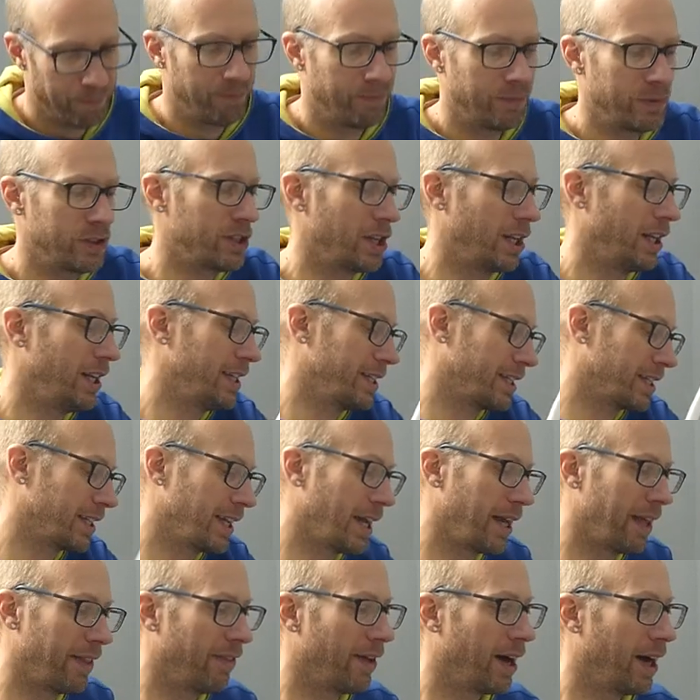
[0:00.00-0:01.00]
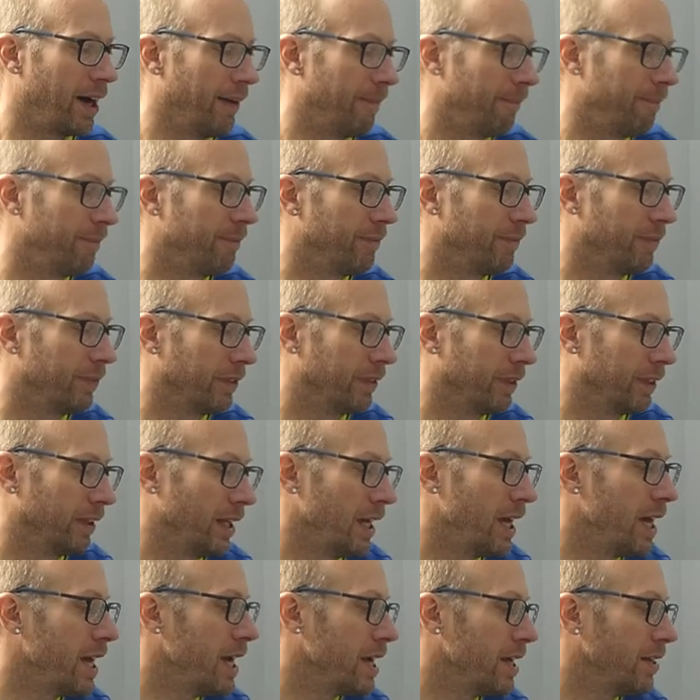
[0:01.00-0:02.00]
So let's get that
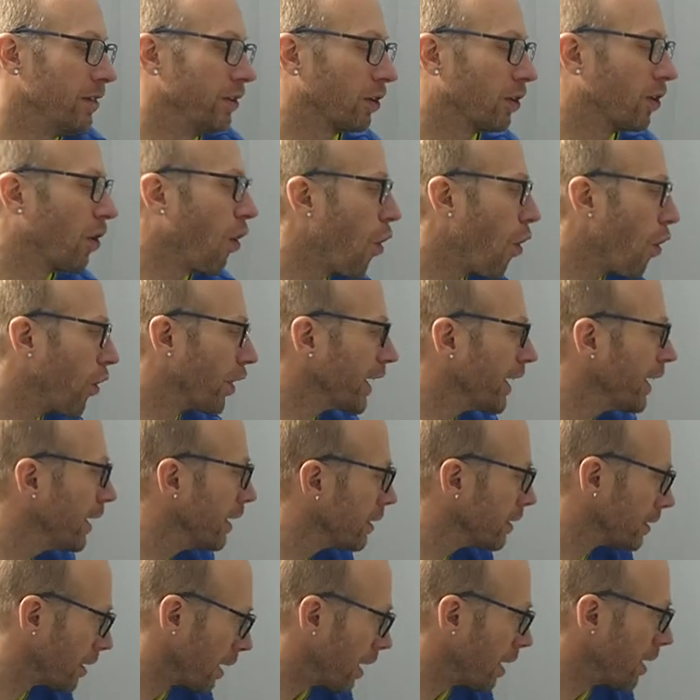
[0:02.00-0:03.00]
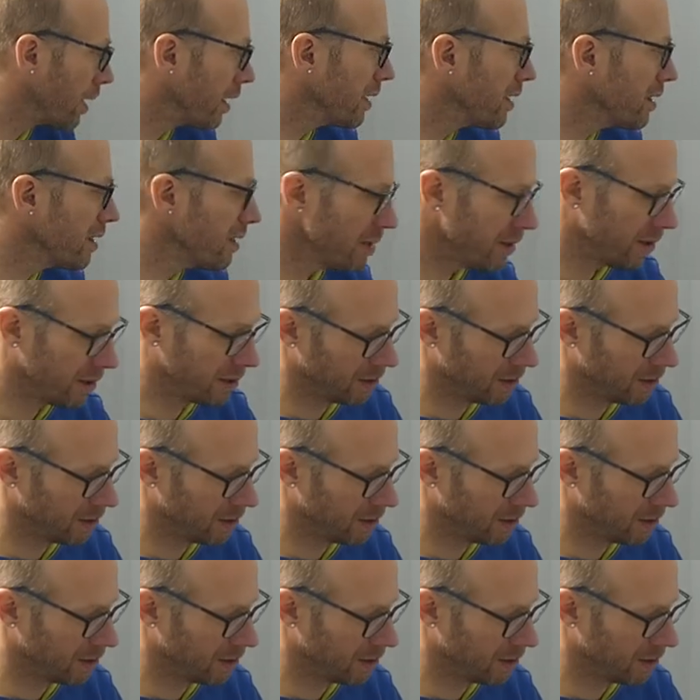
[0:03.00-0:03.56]
in the caulking gun.